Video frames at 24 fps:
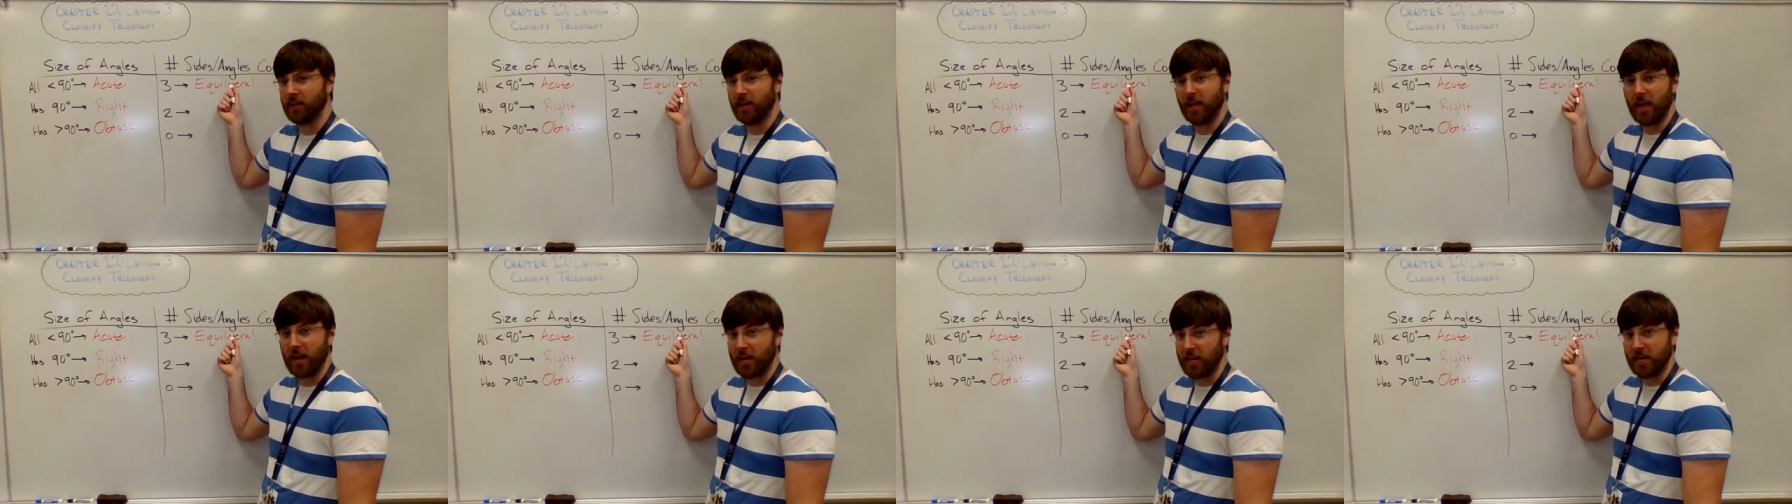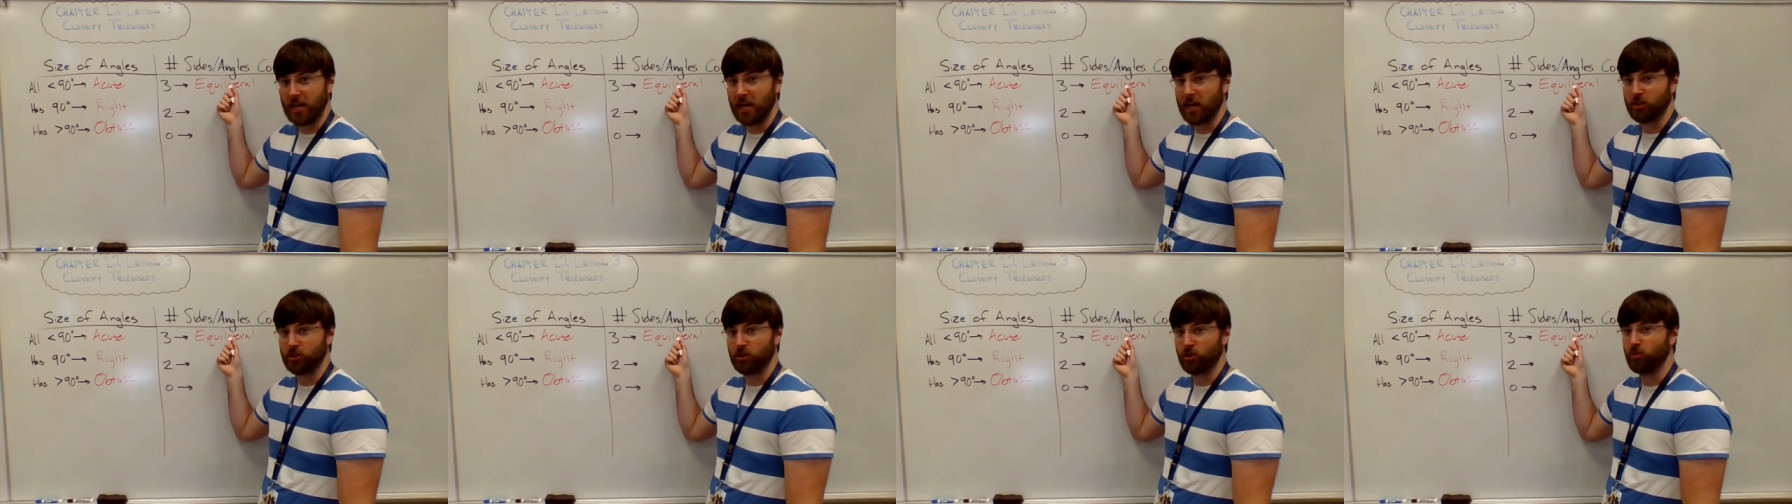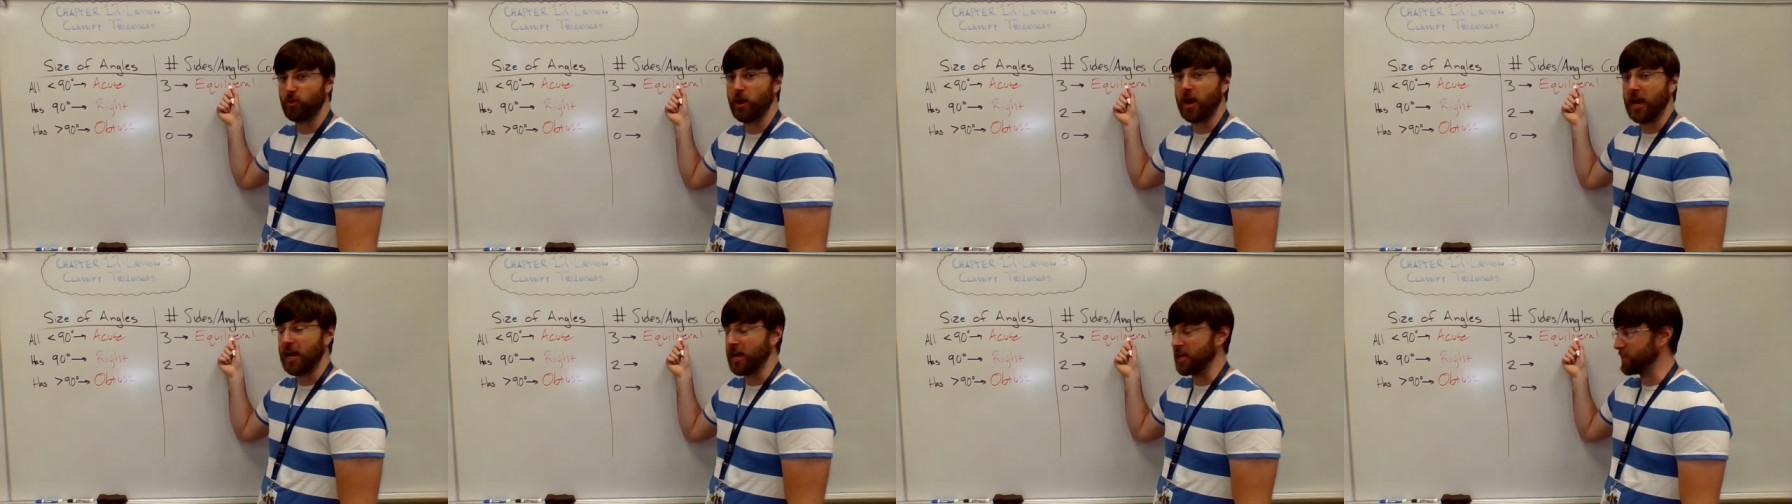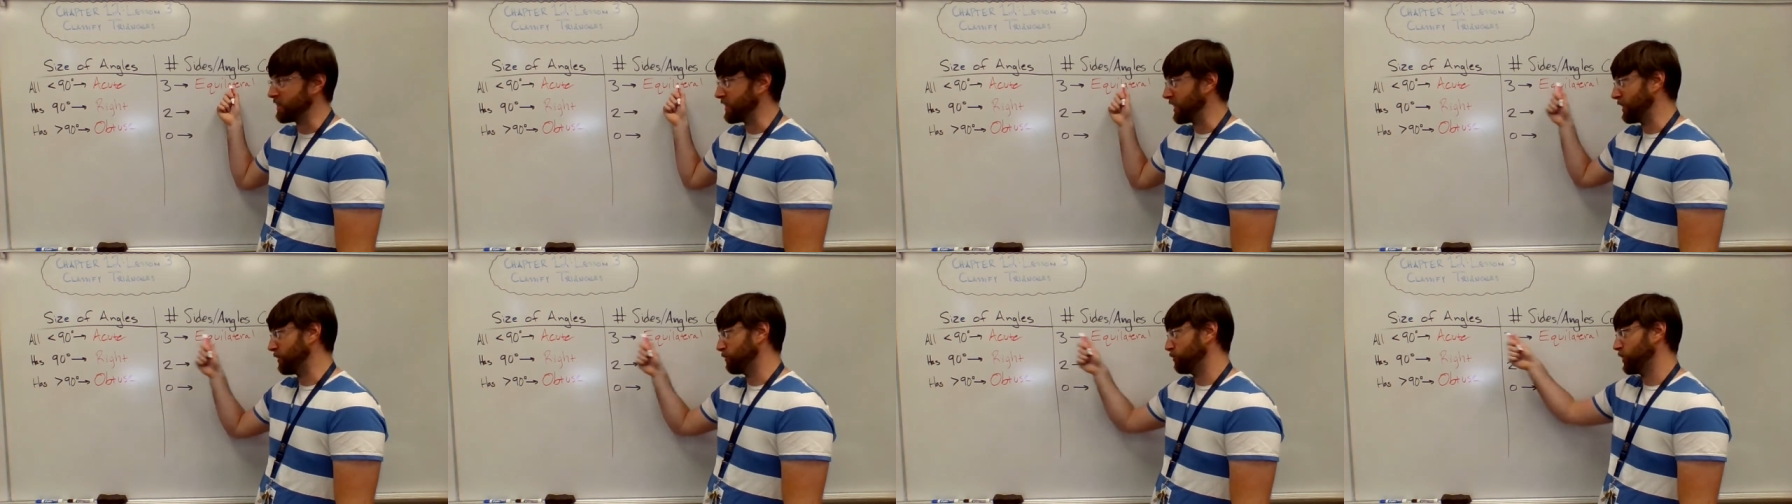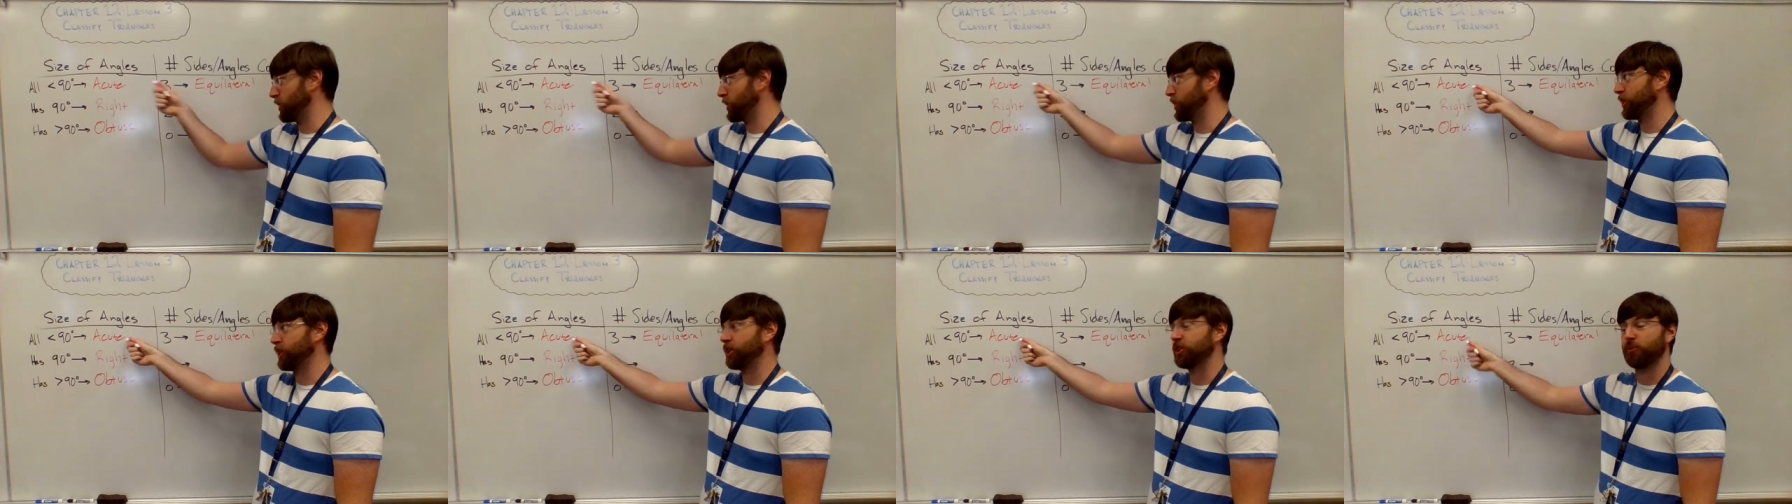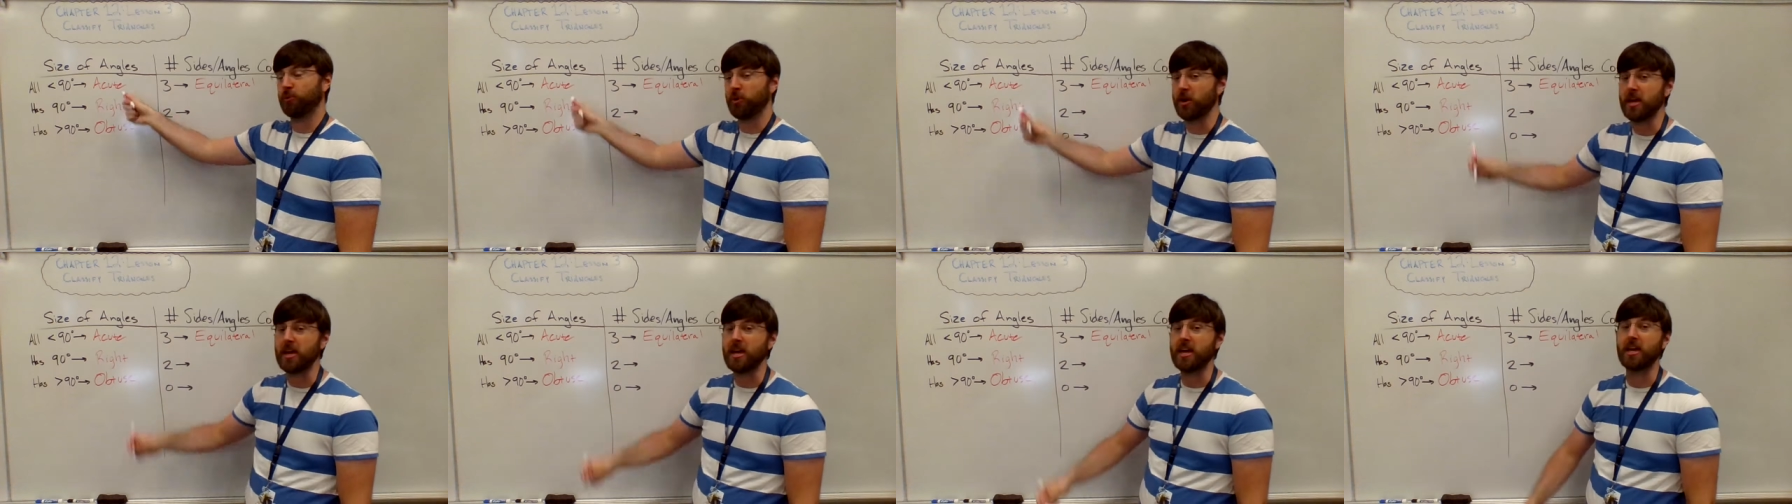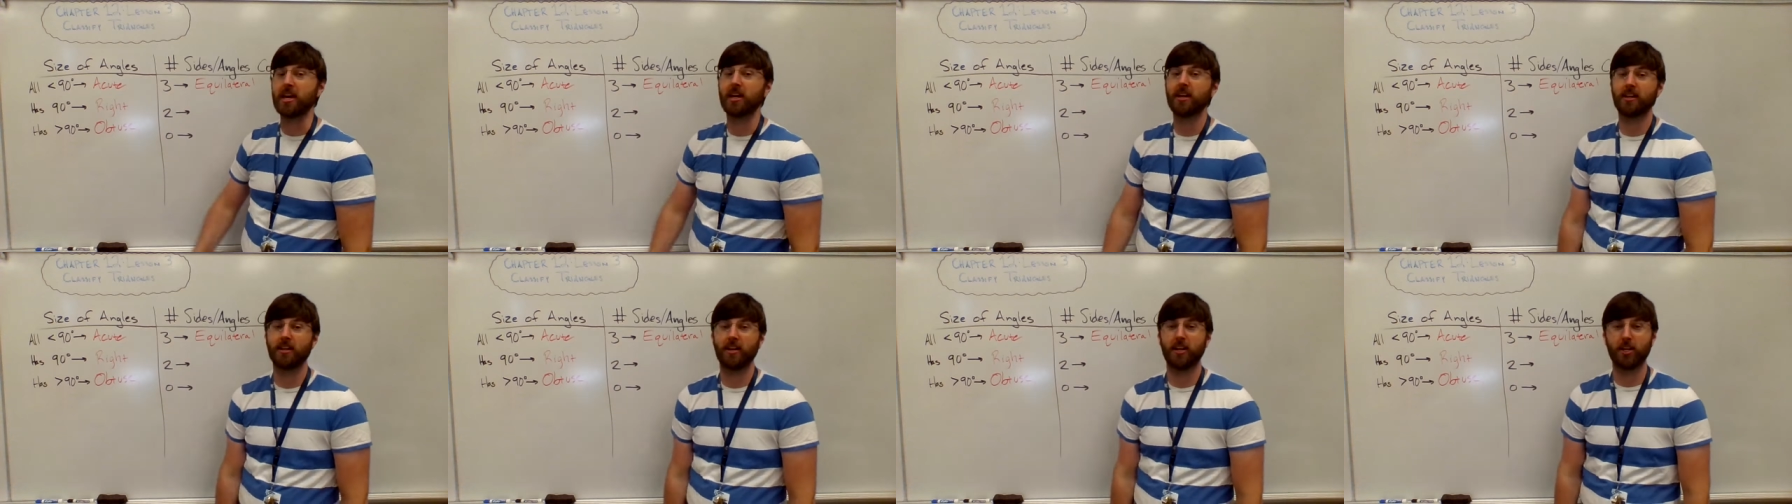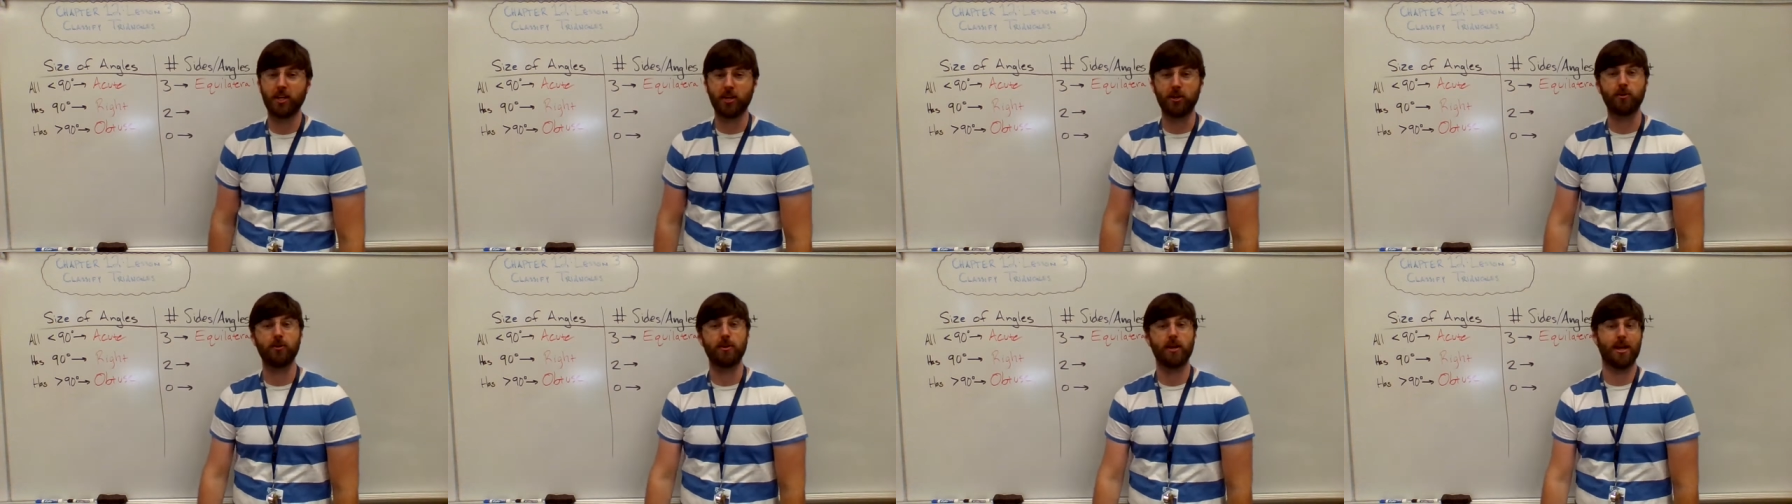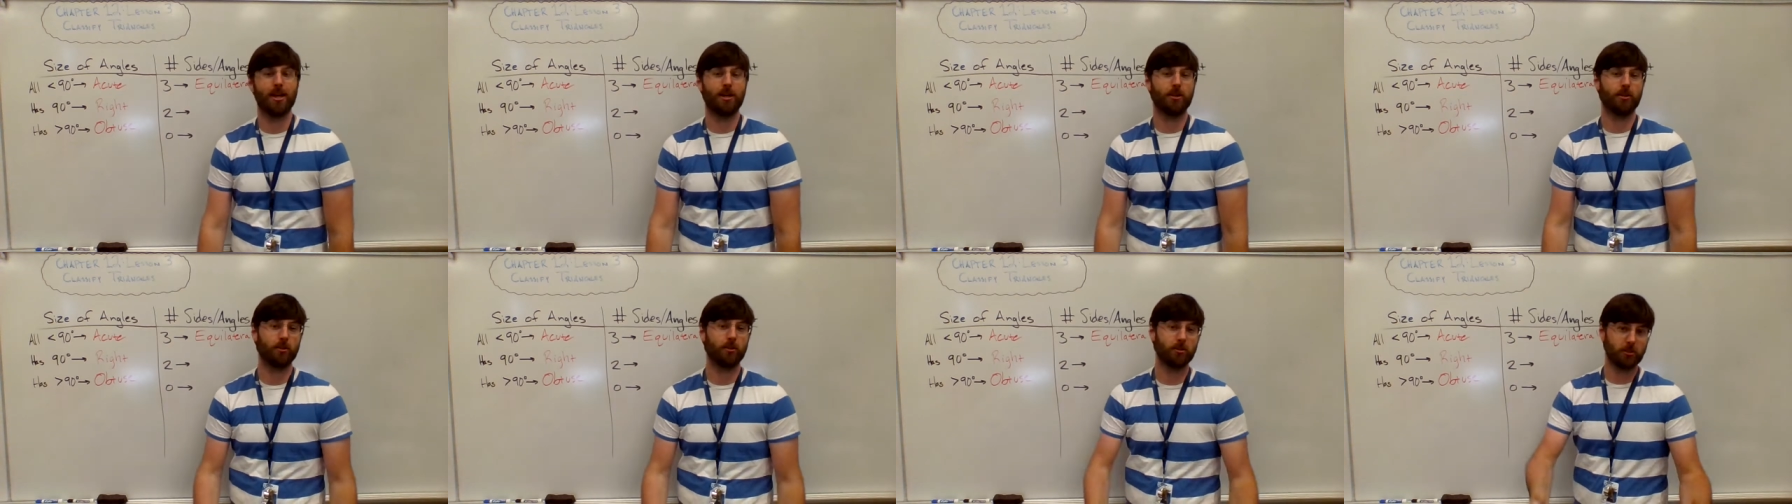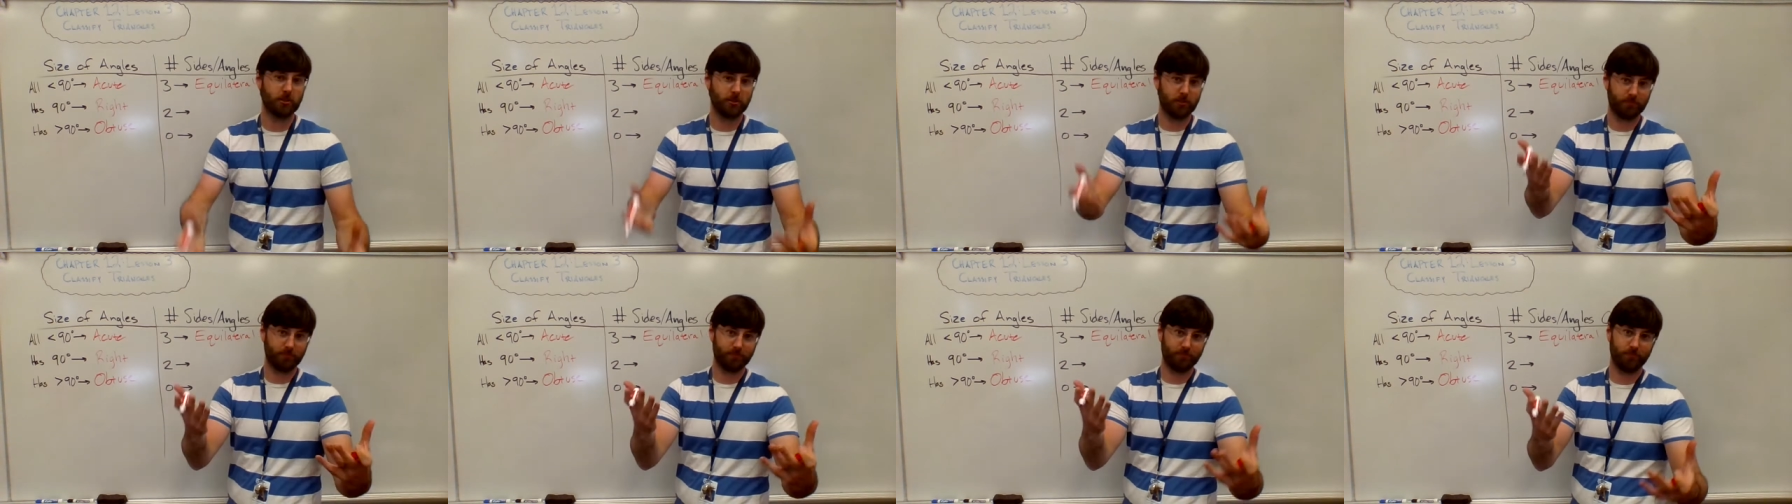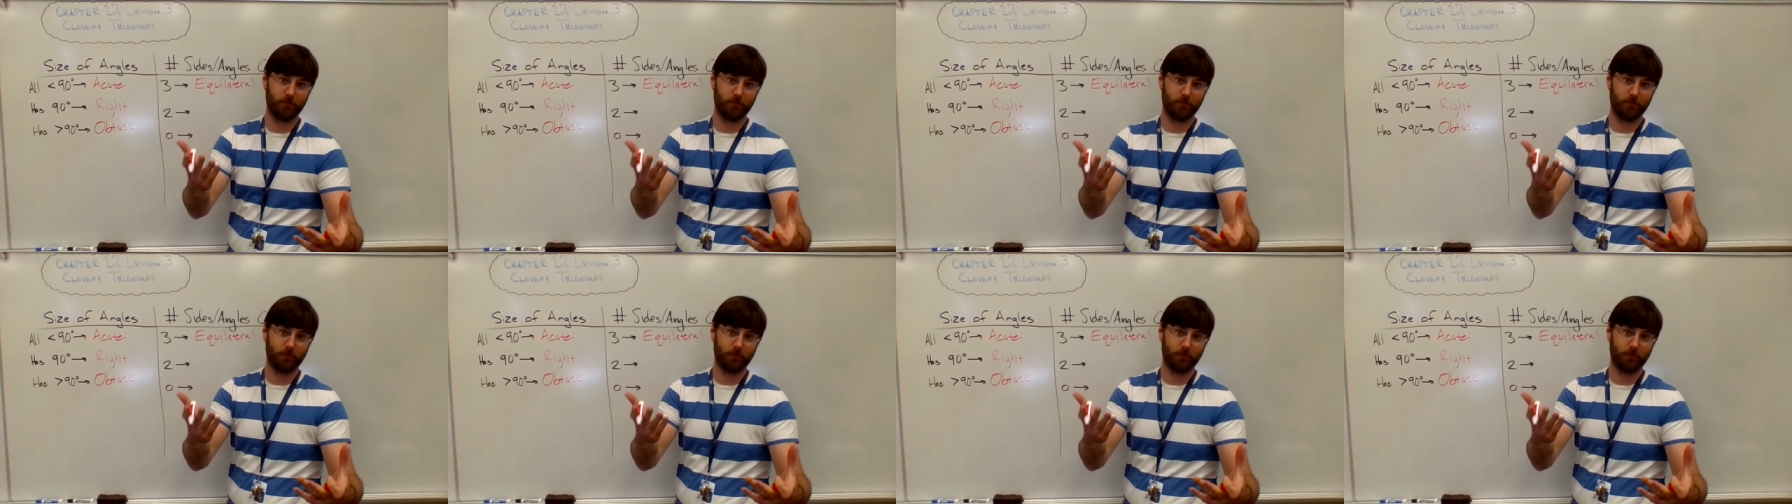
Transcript: any other way than with 3 acute angles.